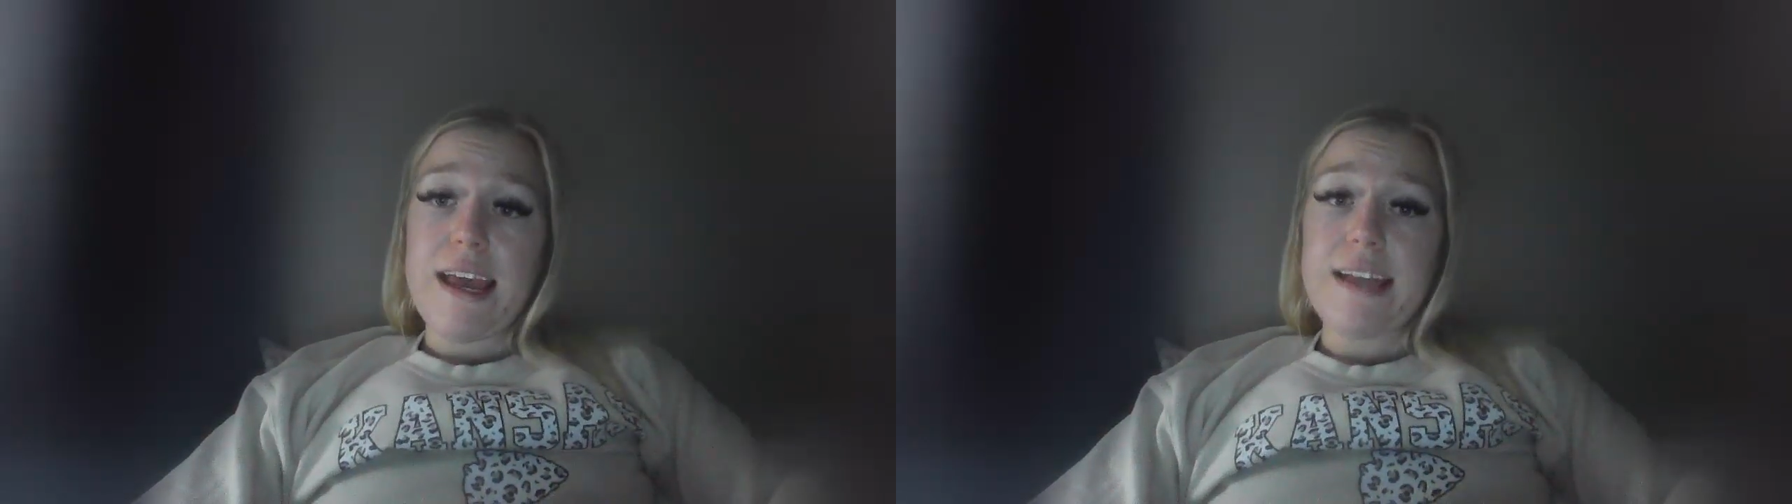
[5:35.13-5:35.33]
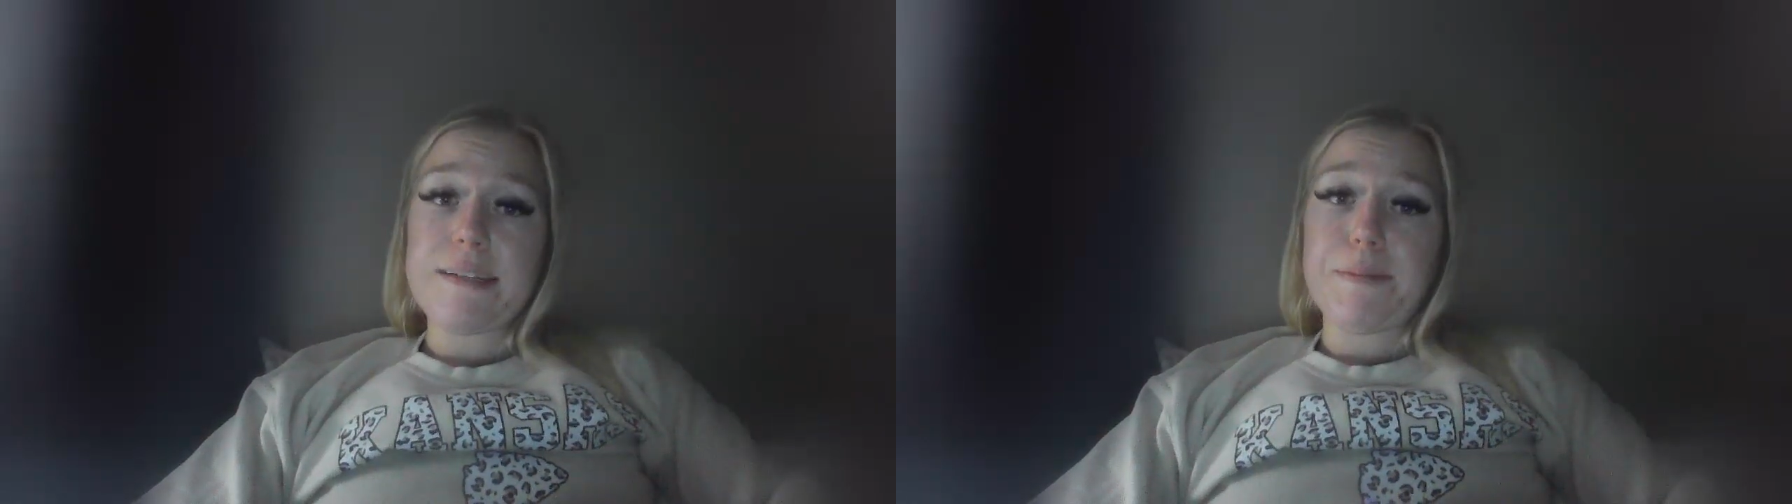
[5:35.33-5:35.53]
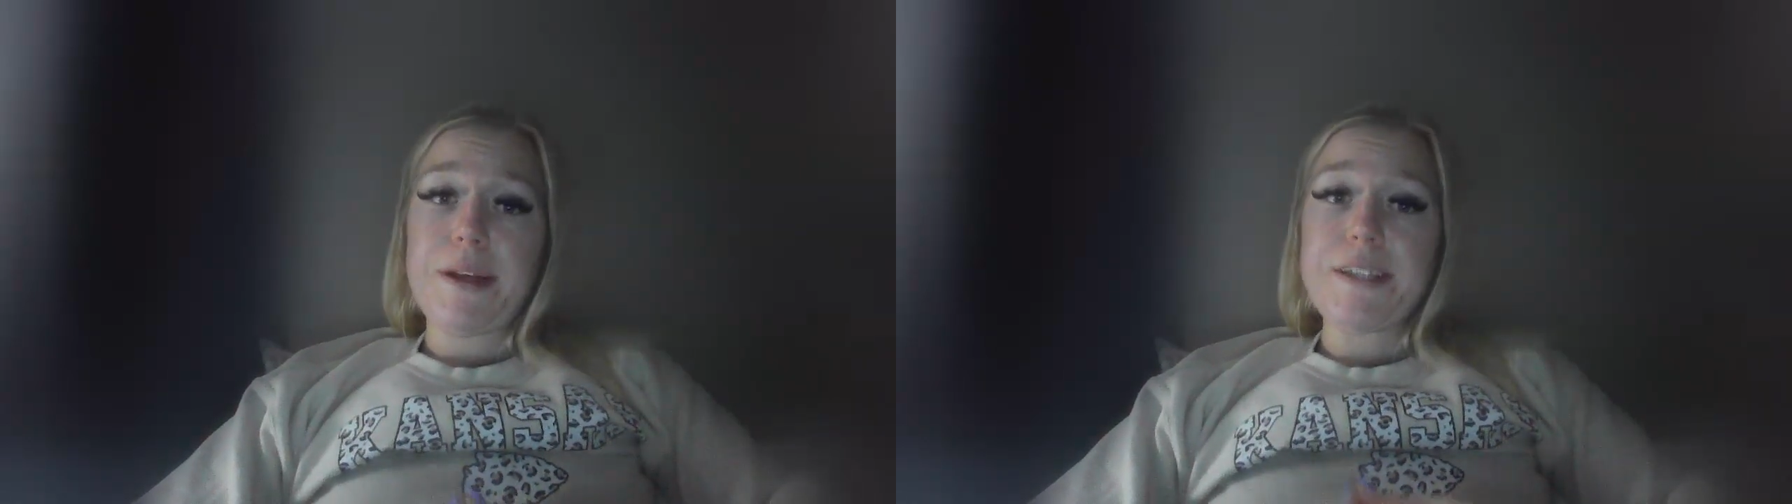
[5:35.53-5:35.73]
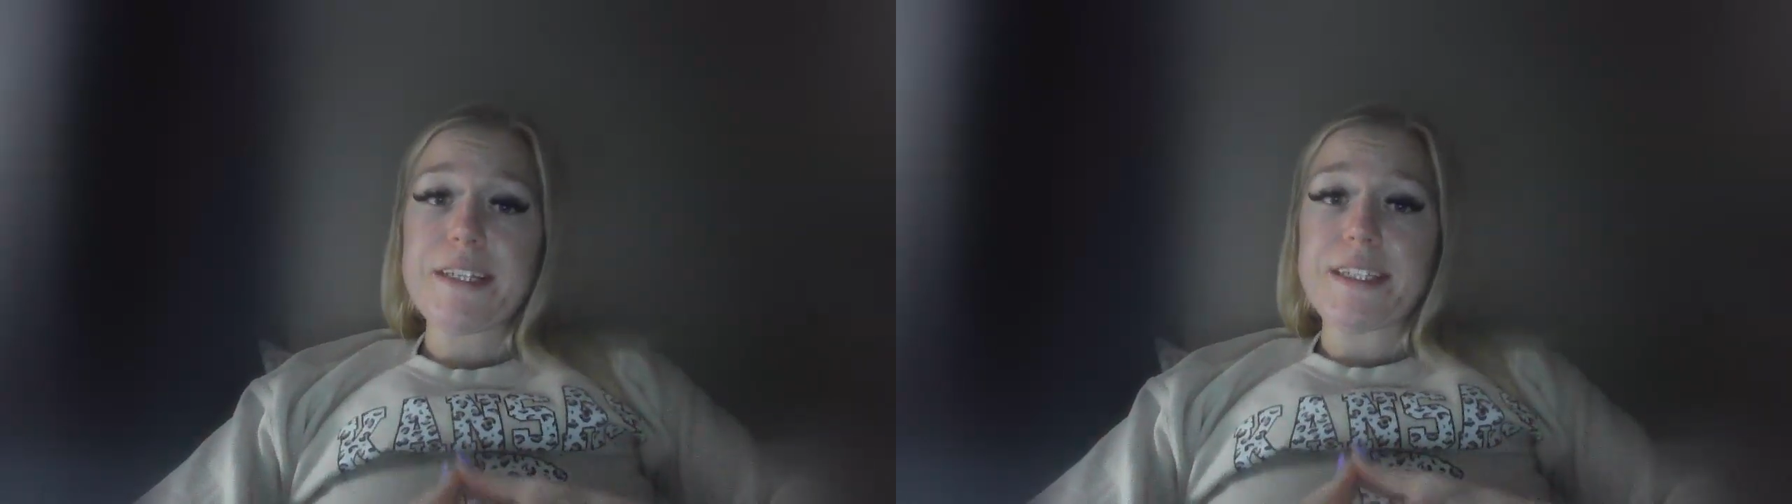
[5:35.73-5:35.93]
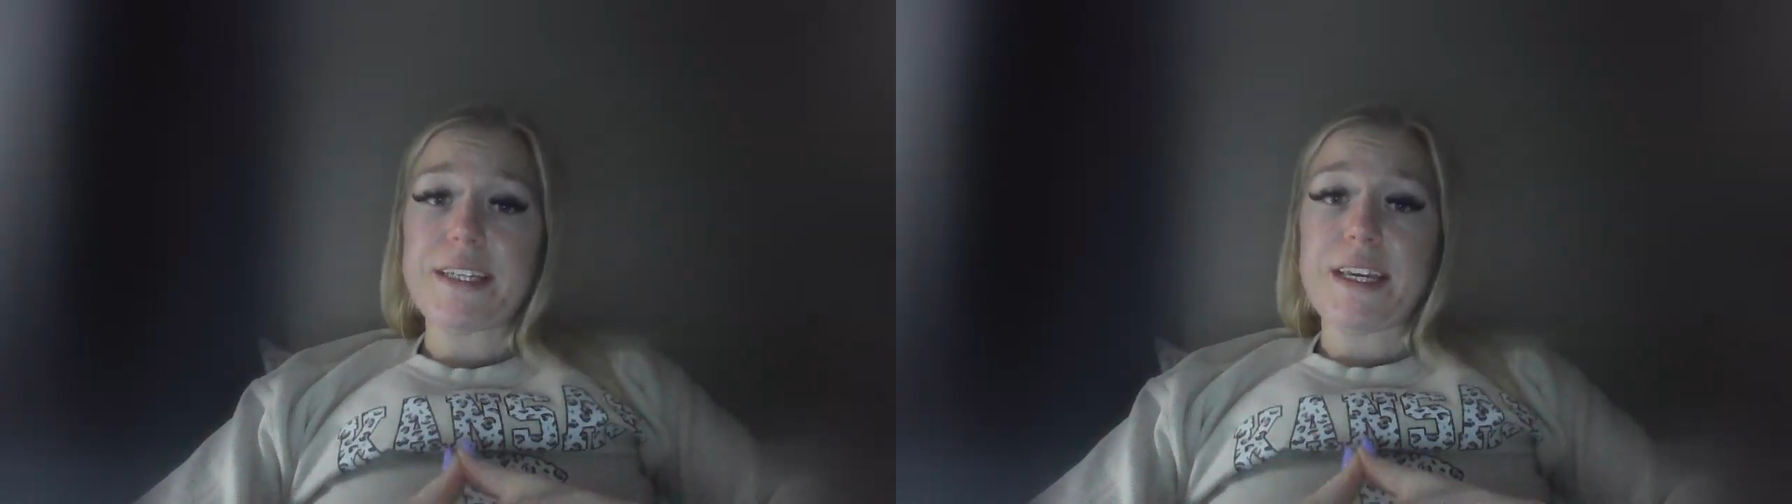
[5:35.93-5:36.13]

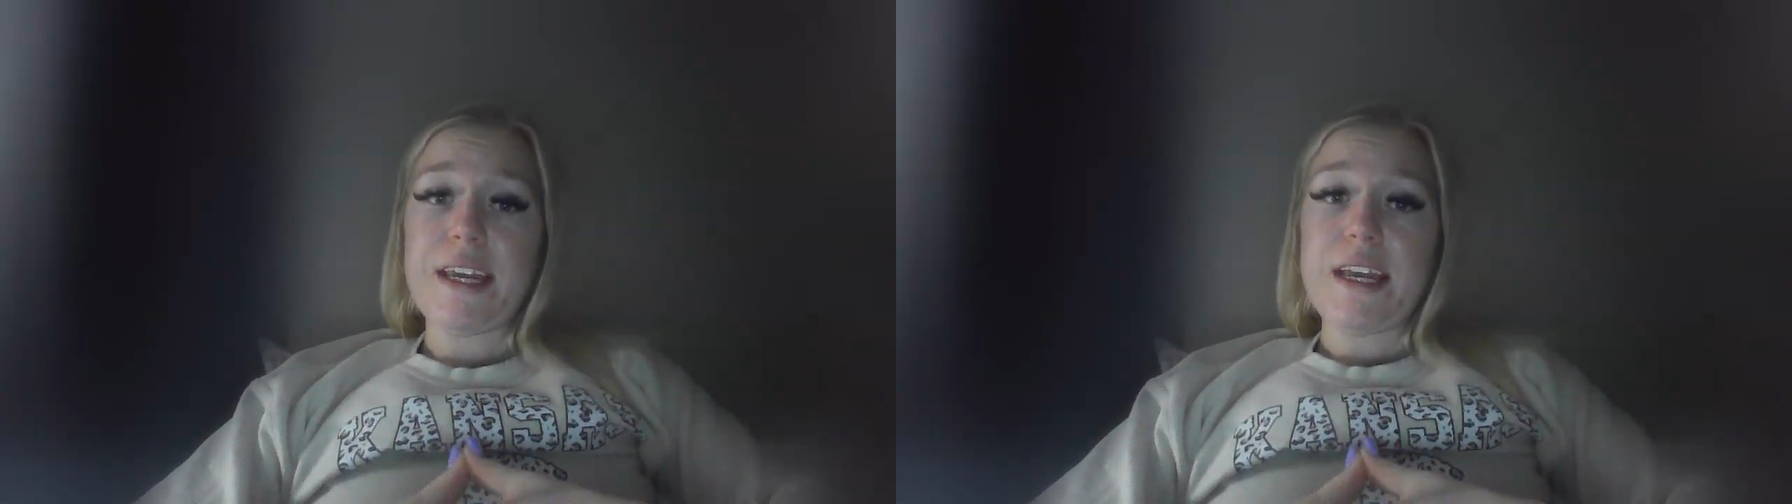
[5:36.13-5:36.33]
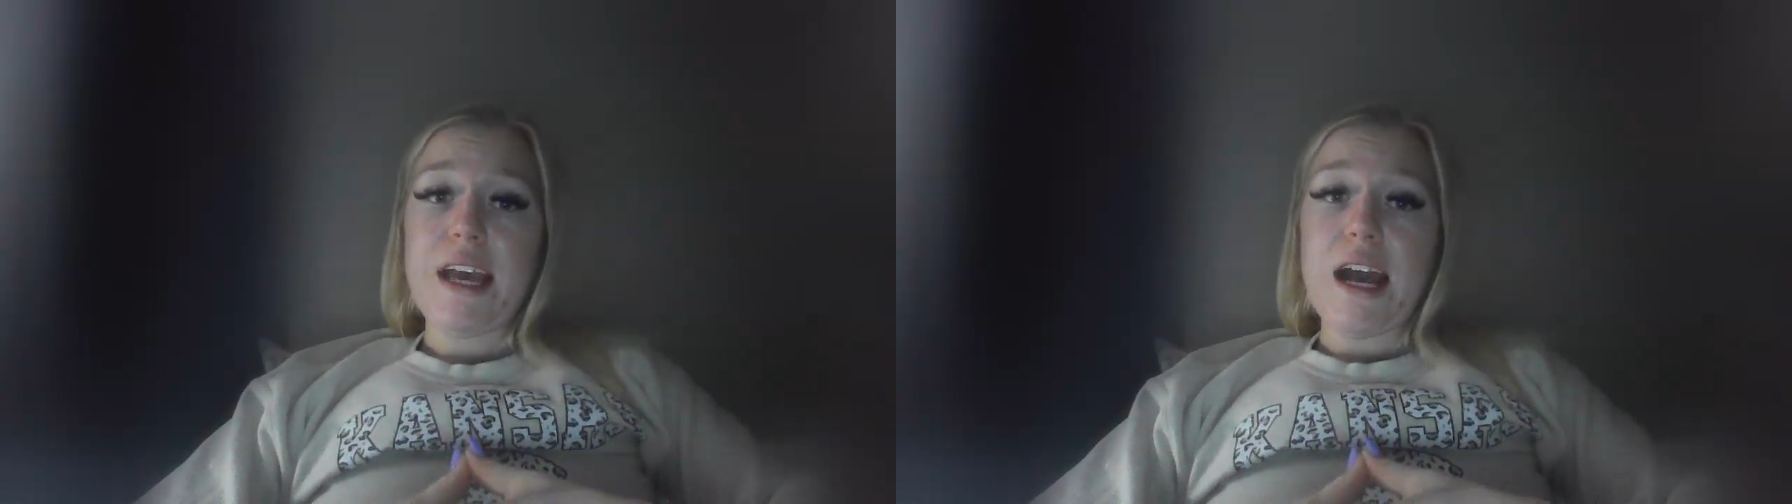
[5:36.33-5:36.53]
independently.